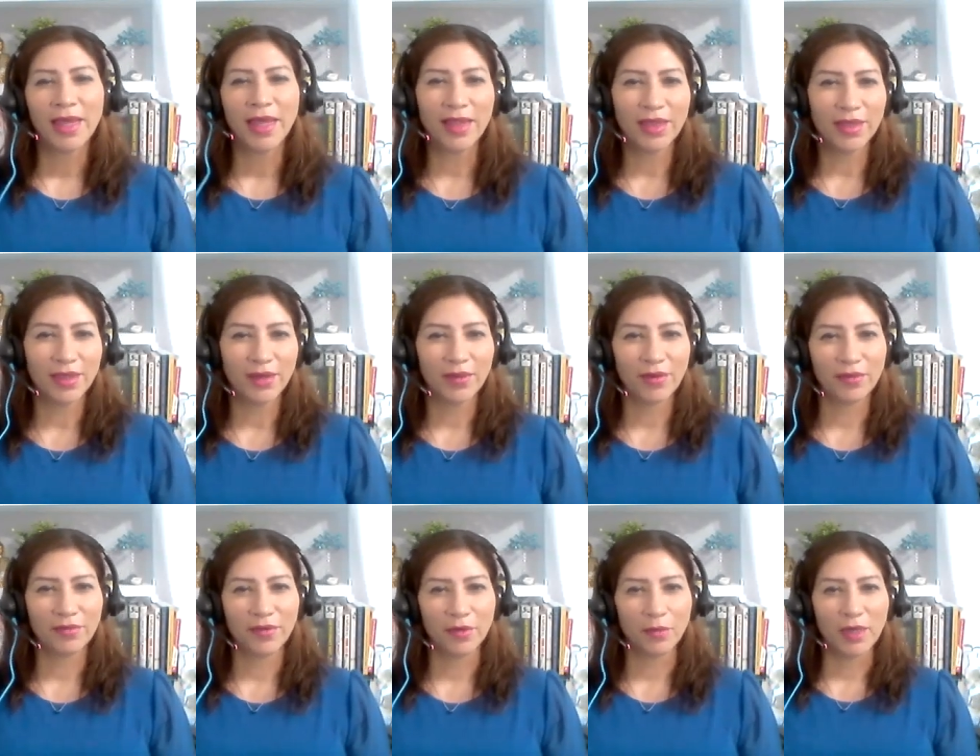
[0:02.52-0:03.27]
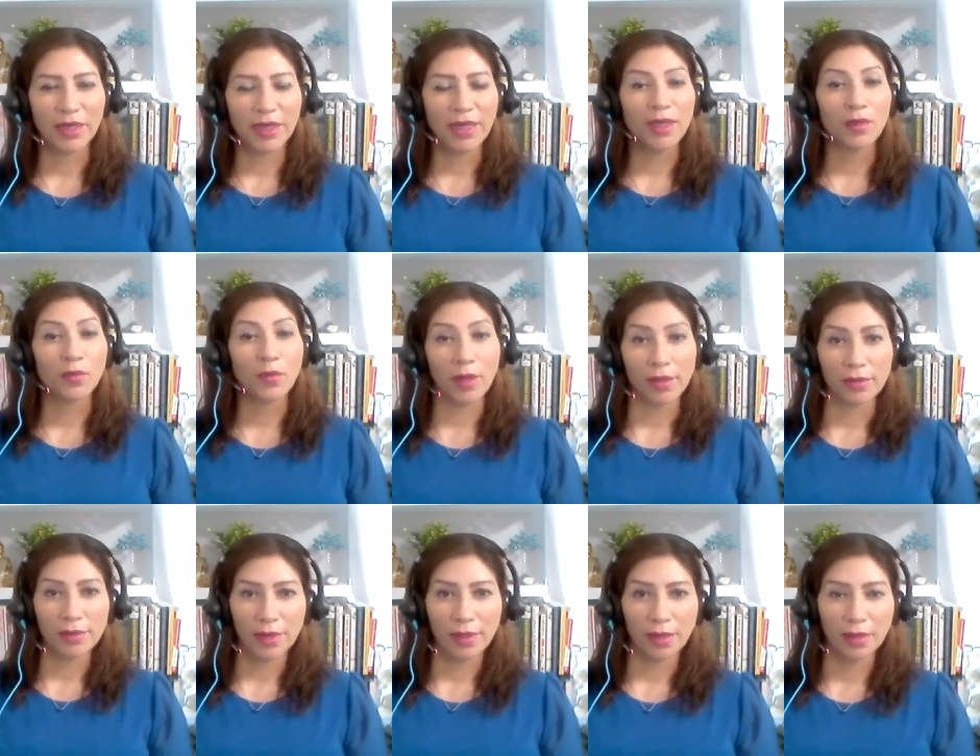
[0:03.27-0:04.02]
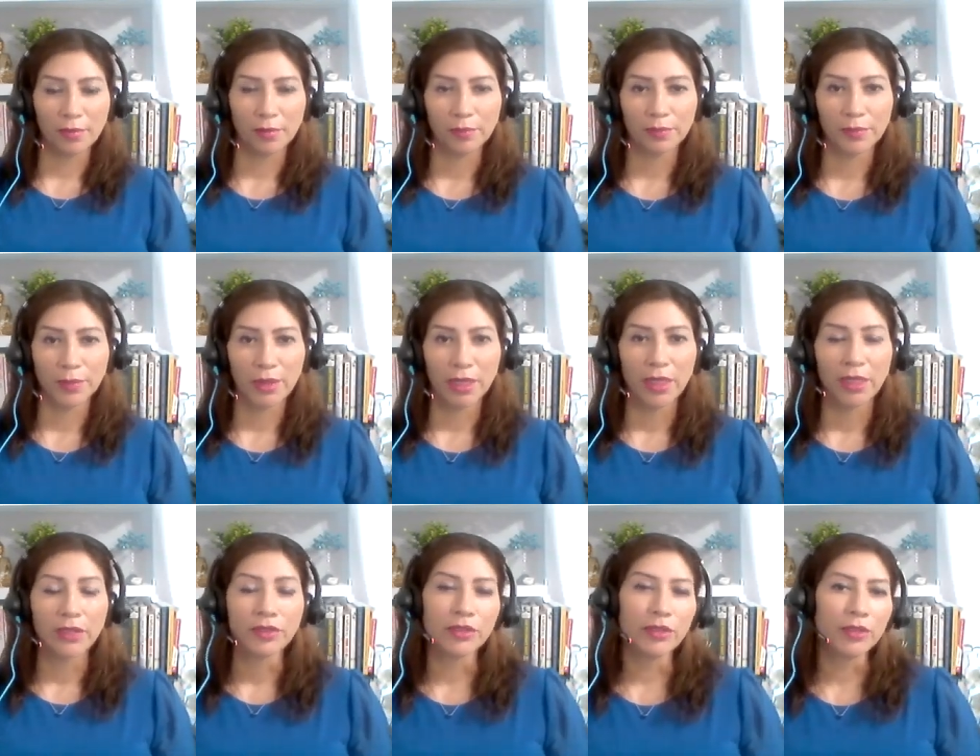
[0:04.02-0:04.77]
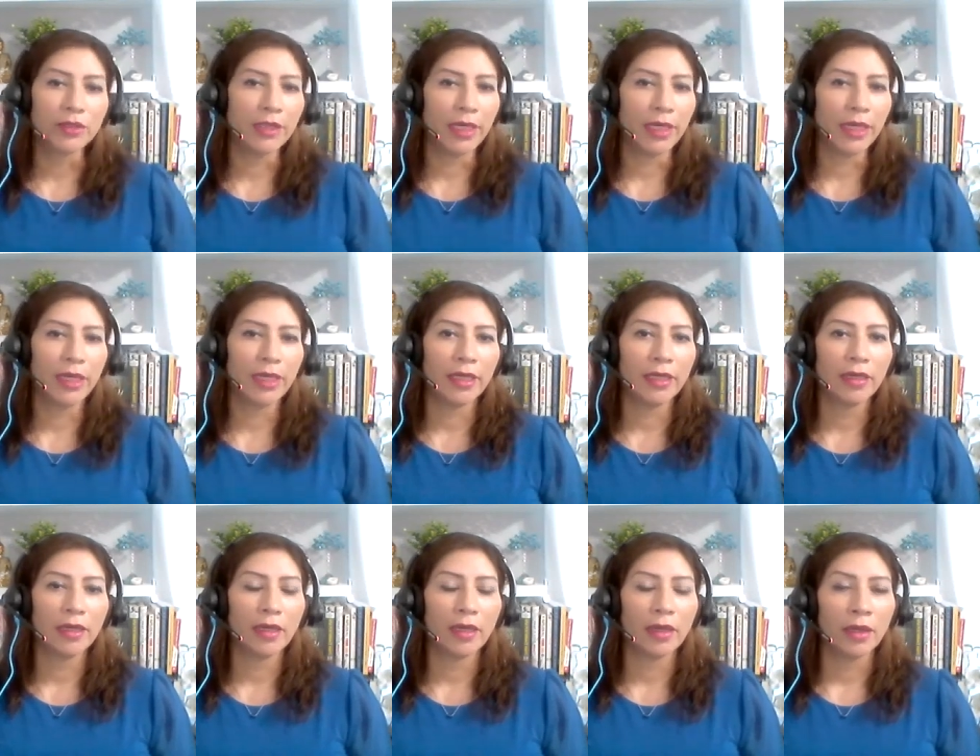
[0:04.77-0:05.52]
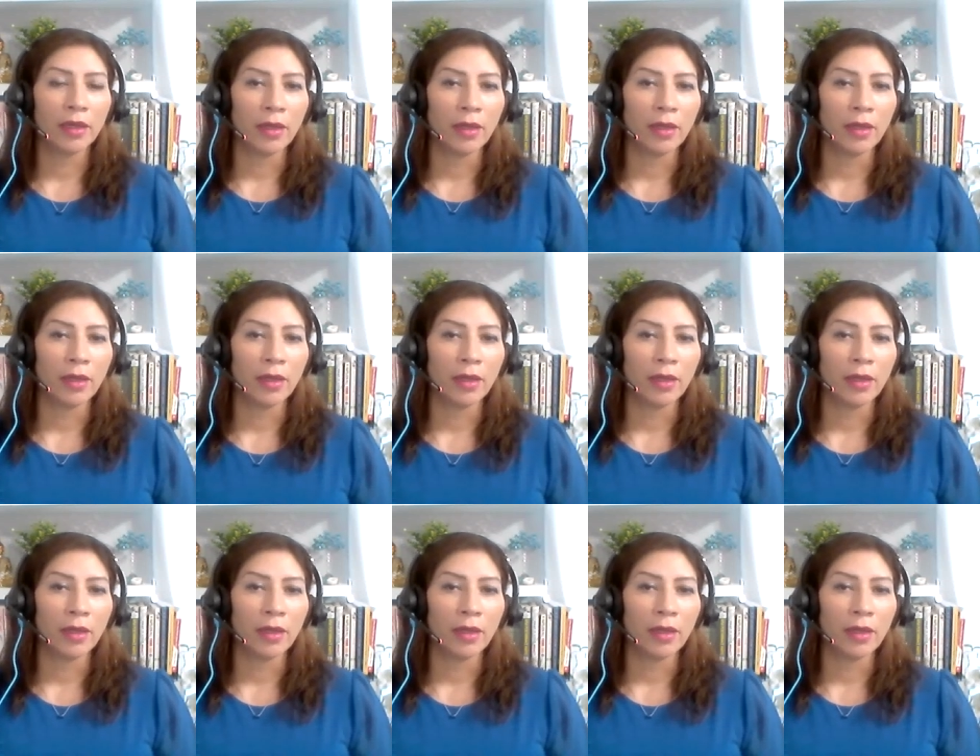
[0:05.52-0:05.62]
Hello, everyone, and welcome. Today,